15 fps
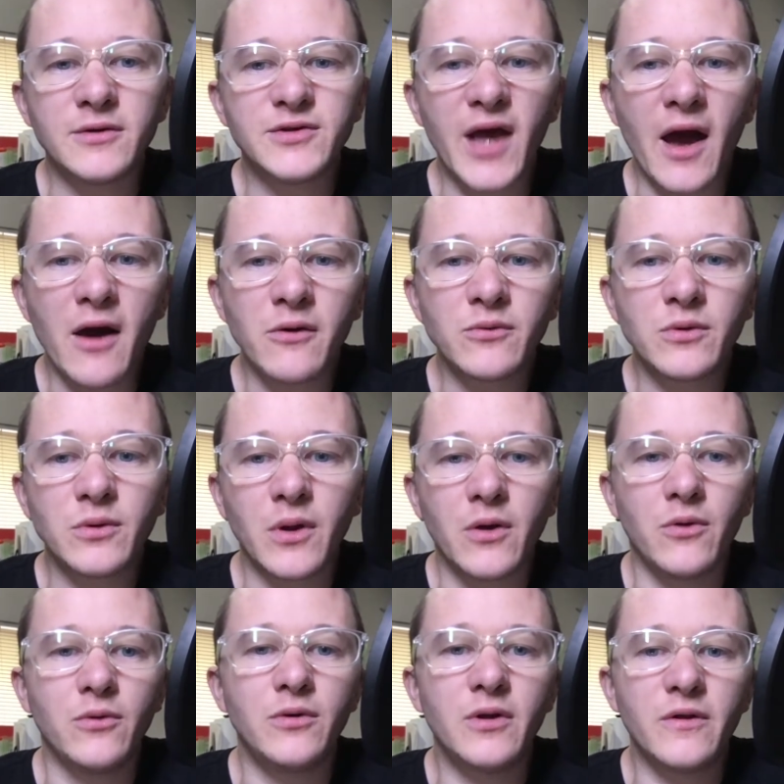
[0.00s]

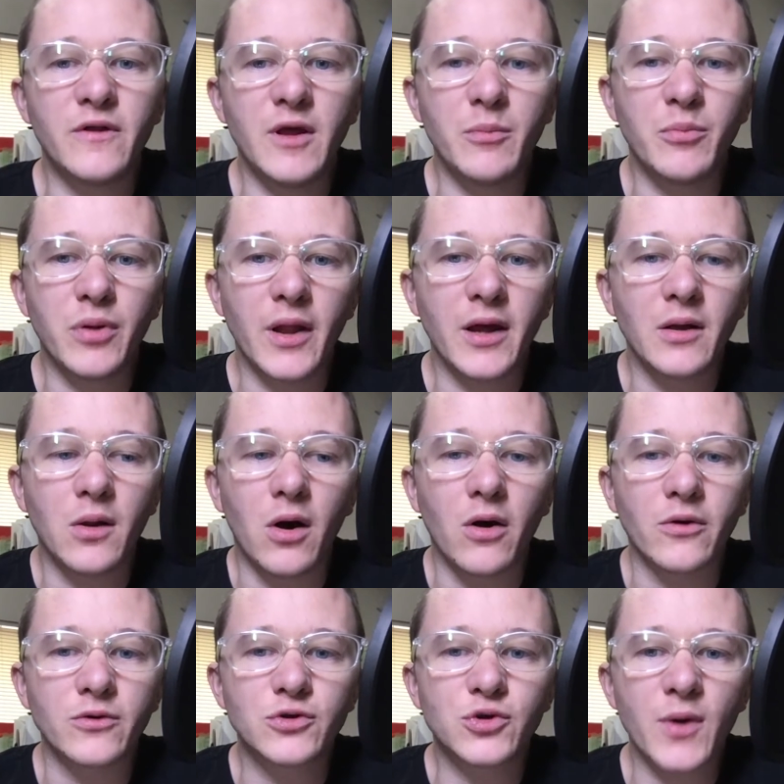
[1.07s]
download the play along
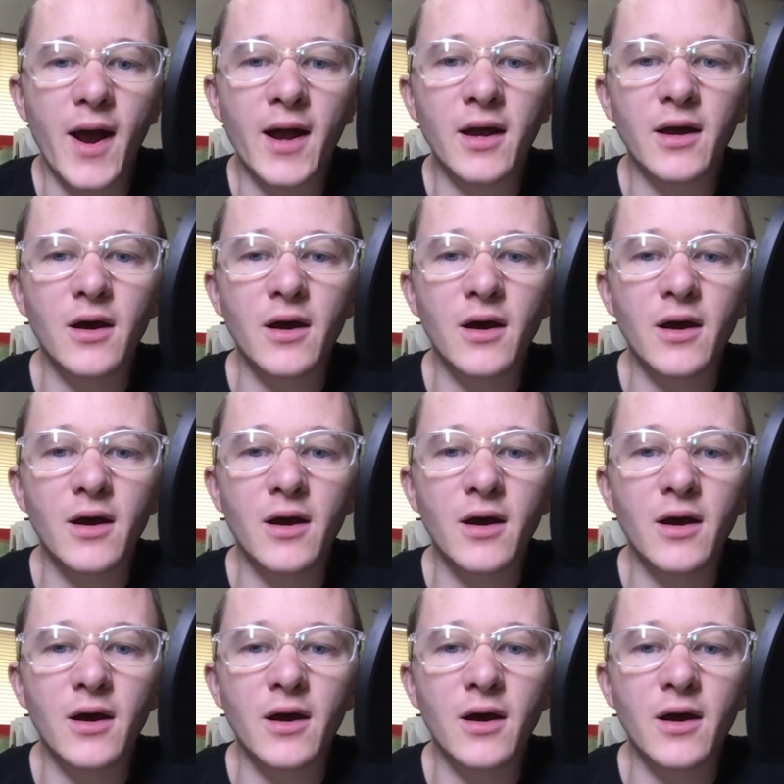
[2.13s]
track